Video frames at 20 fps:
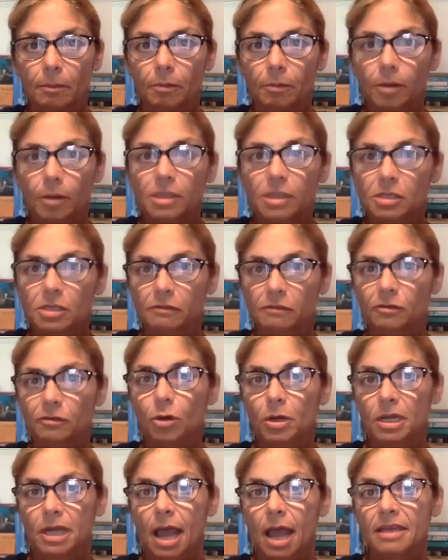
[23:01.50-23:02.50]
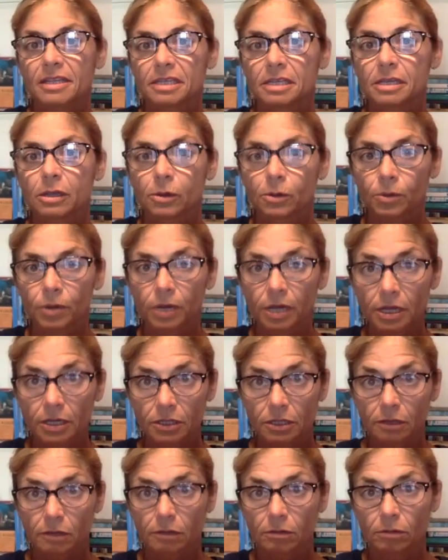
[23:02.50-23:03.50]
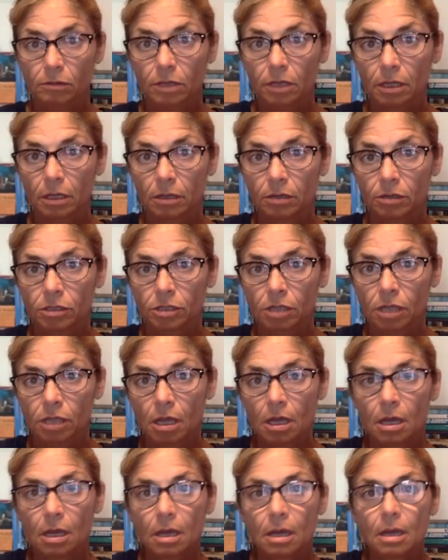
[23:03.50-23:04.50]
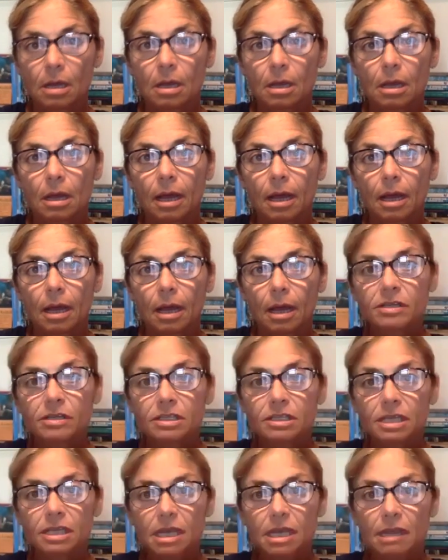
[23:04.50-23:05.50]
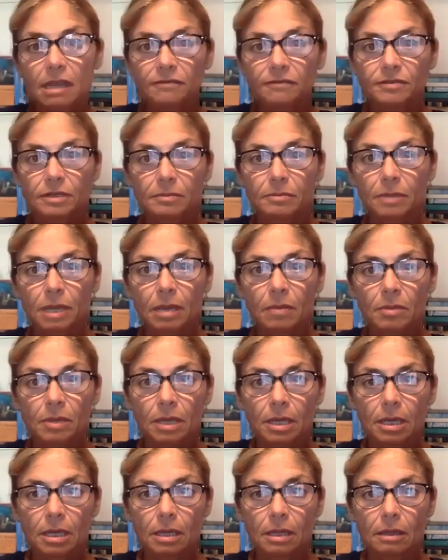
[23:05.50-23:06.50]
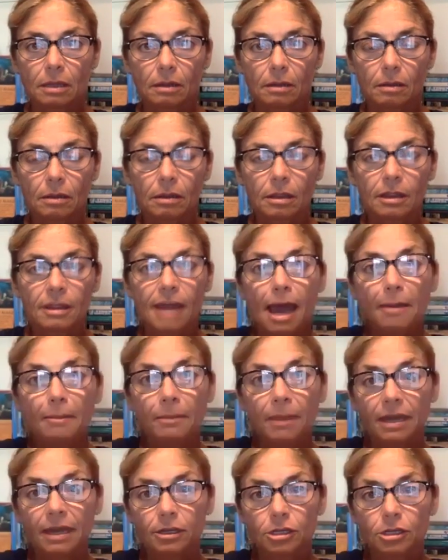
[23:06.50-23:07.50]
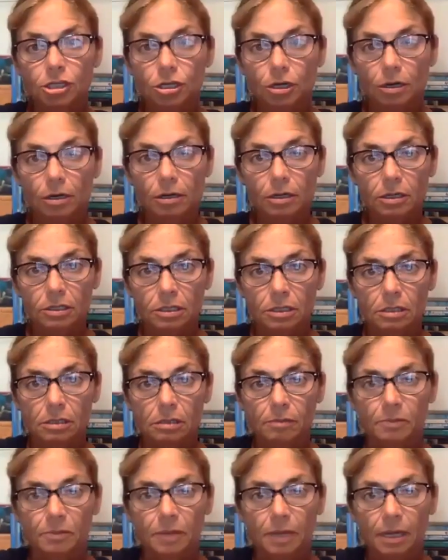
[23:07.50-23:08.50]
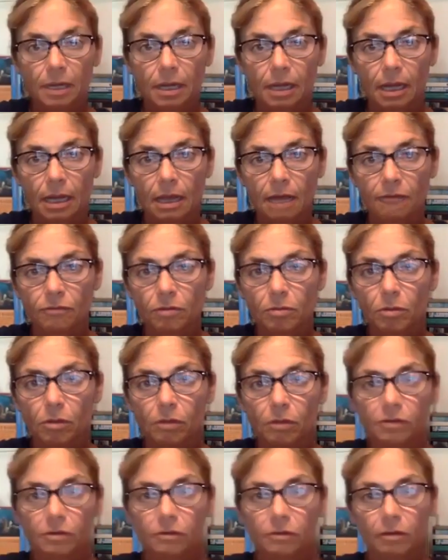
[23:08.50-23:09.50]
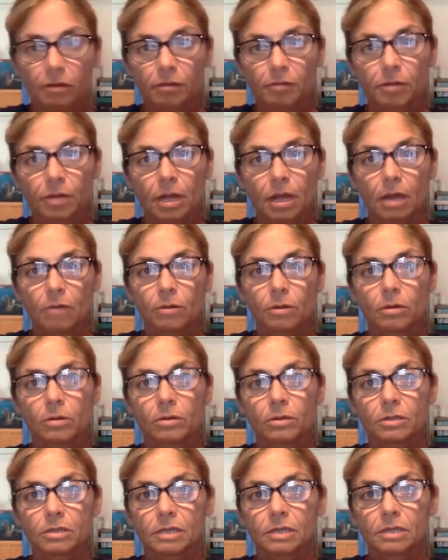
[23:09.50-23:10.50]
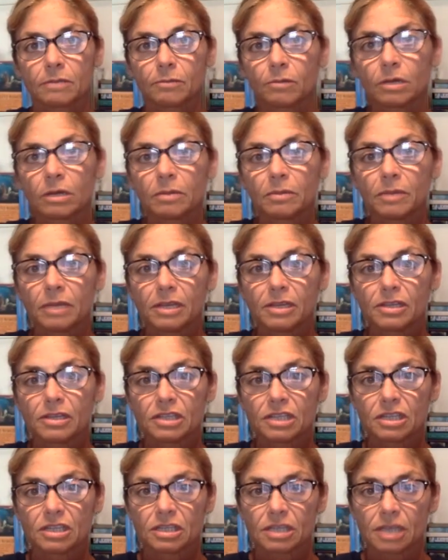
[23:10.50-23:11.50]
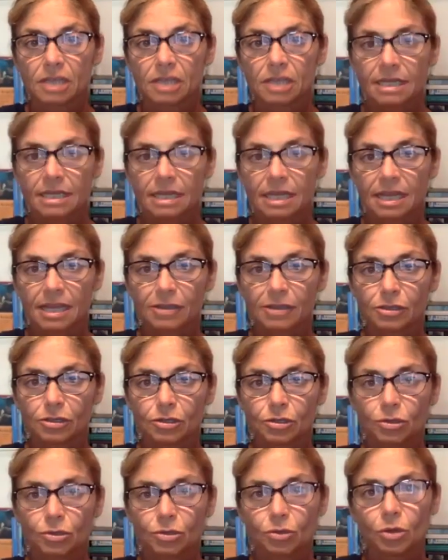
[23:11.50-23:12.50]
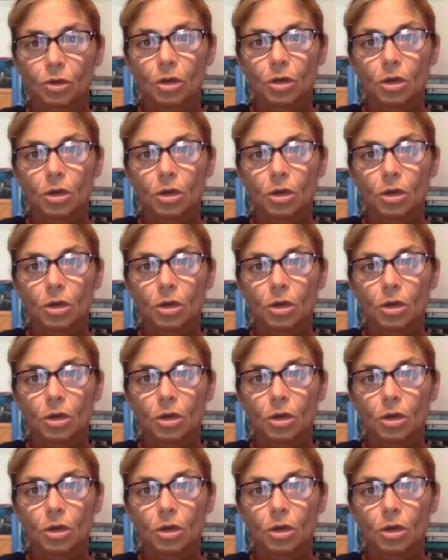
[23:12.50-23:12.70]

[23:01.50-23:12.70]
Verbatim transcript: presence of hook has increased through the years. I haven't saved maybe that many sharks but I have removed over 300 hooks. And what it means is I tend to